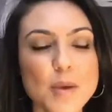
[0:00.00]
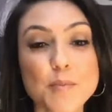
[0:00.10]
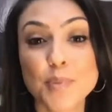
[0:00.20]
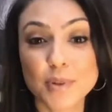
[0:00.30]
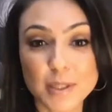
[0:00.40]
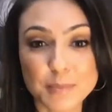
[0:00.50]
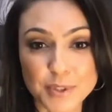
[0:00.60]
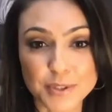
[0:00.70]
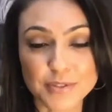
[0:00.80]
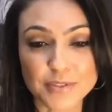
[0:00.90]

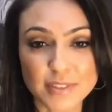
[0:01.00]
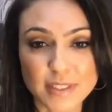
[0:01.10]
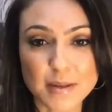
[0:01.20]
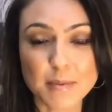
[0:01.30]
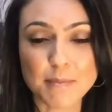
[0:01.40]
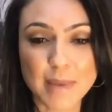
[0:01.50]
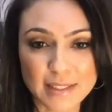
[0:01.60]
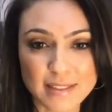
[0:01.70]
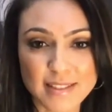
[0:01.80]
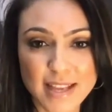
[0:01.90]
Bulletproof
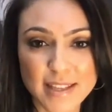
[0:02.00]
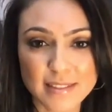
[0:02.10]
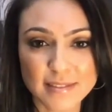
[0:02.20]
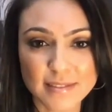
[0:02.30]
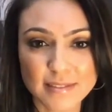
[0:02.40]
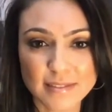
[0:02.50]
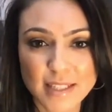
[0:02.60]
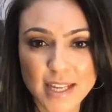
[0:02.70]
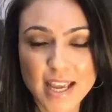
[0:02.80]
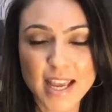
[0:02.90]
mindset.
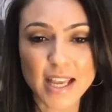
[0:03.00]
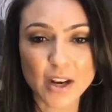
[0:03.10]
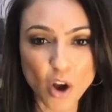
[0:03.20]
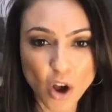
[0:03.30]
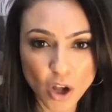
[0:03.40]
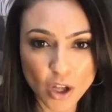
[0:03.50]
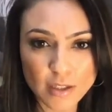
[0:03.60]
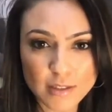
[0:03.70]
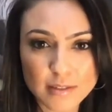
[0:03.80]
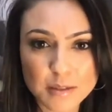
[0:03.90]
It
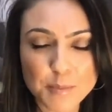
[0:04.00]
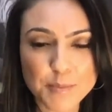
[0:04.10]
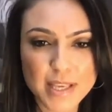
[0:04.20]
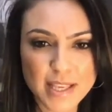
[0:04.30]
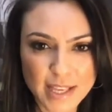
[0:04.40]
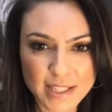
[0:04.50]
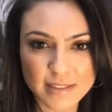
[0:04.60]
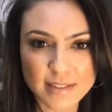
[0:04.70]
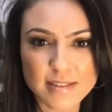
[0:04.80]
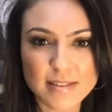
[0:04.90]
all
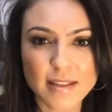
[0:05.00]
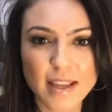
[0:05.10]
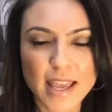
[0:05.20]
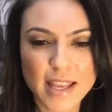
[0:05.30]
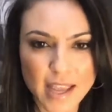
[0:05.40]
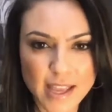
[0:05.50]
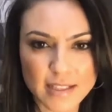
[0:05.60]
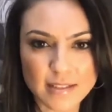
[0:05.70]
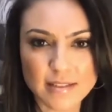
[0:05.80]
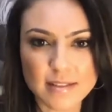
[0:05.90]
begins and
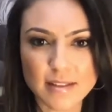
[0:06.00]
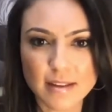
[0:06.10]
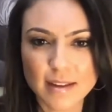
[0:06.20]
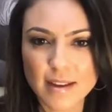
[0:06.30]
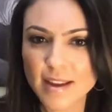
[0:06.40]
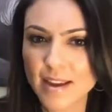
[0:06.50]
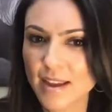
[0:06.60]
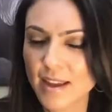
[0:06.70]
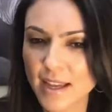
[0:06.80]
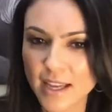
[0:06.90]
ends
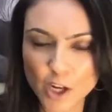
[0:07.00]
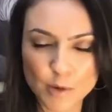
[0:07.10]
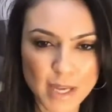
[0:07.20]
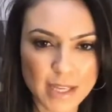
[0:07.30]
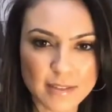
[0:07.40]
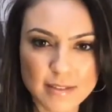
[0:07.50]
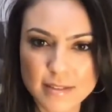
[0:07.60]
in our minds.